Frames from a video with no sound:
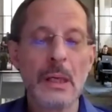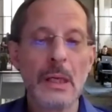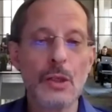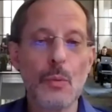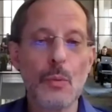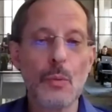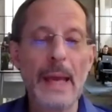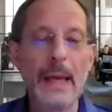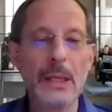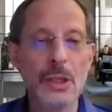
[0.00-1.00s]
into
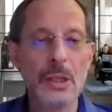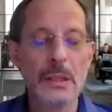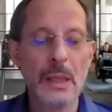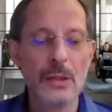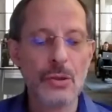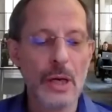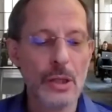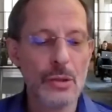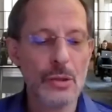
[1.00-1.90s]
packages and trying to